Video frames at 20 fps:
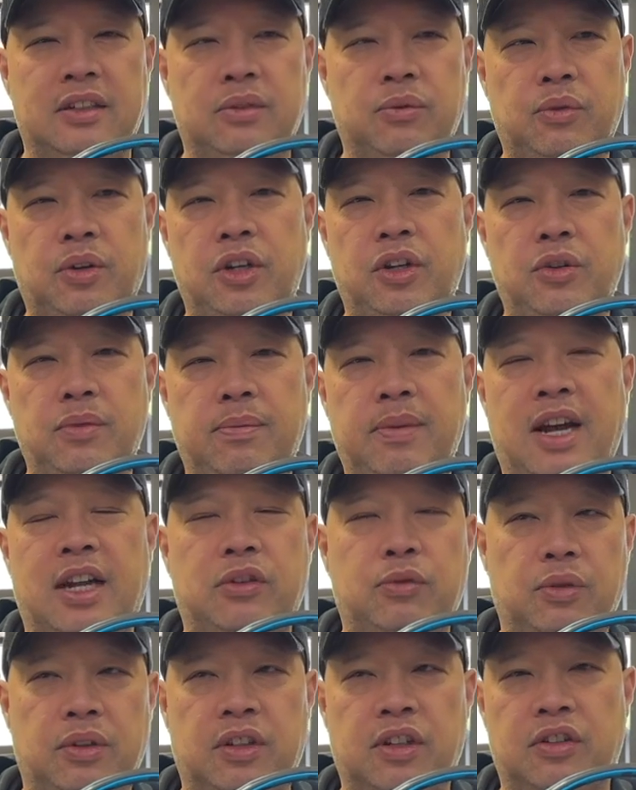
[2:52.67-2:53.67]
What do you
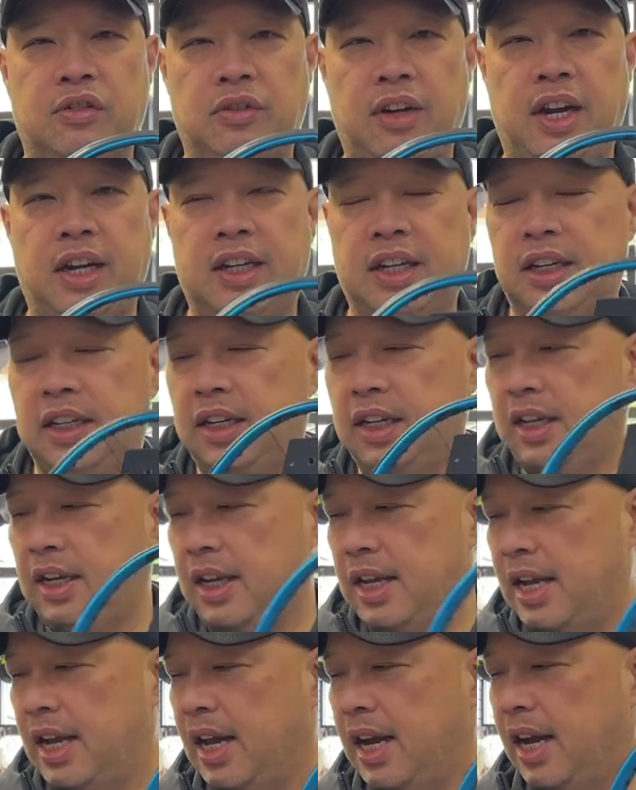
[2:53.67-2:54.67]
match with this racket?
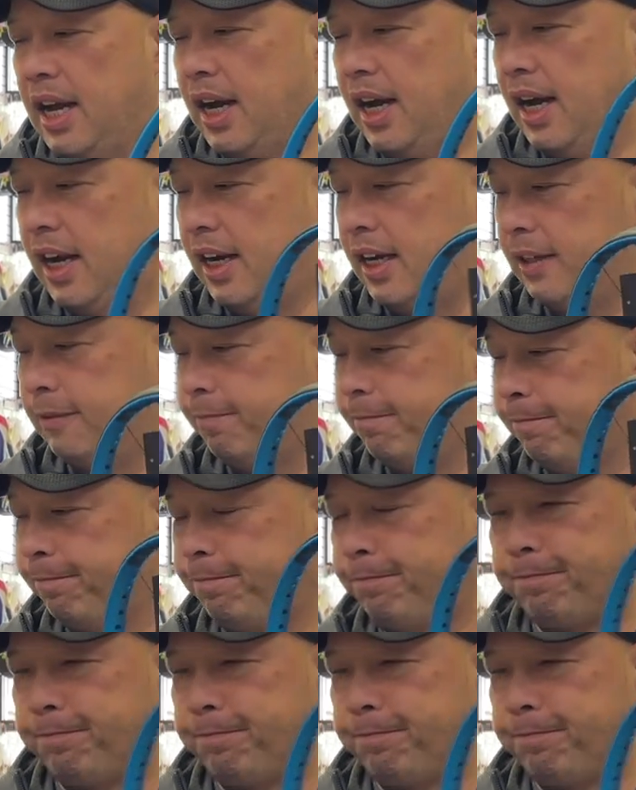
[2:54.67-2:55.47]
Um,